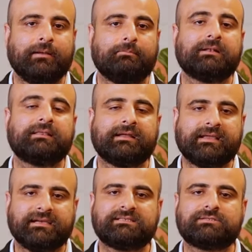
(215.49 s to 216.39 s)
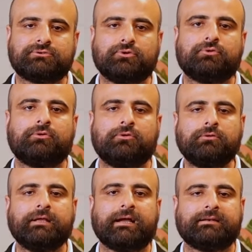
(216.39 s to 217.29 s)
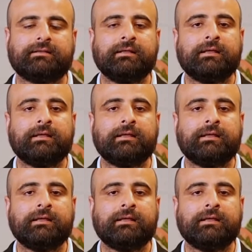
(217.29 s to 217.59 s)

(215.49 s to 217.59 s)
But the guests don't know that.